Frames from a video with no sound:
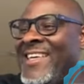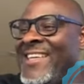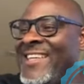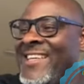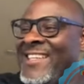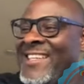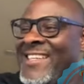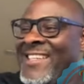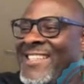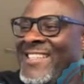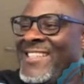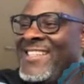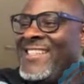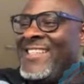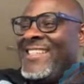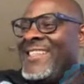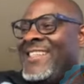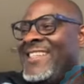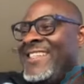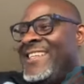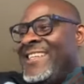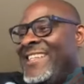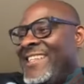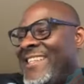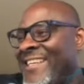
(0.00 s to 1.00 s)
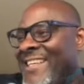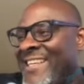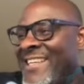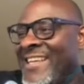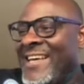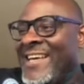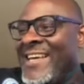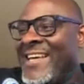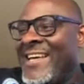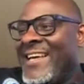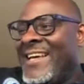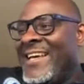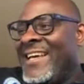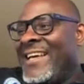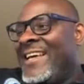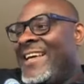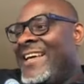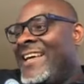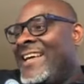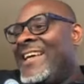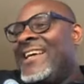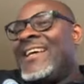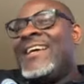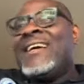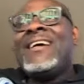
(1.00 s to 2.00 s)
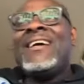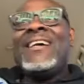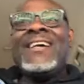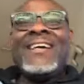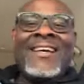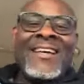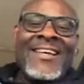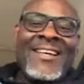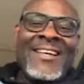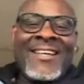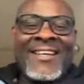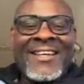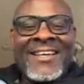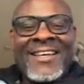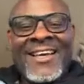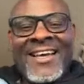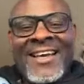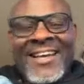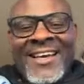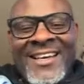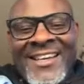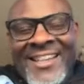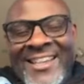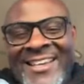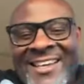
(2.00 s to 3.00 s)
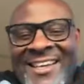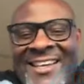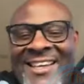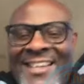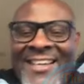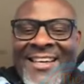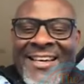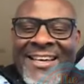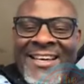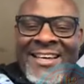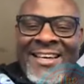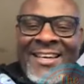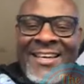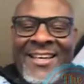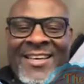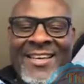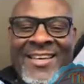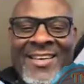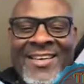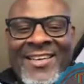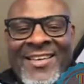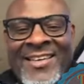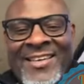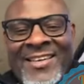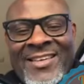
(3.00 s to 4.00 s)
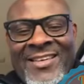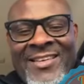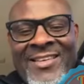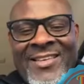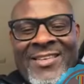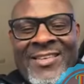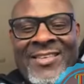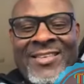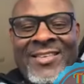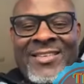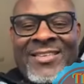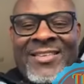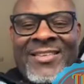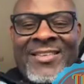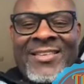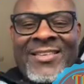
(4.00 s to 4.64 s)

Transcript: (silence)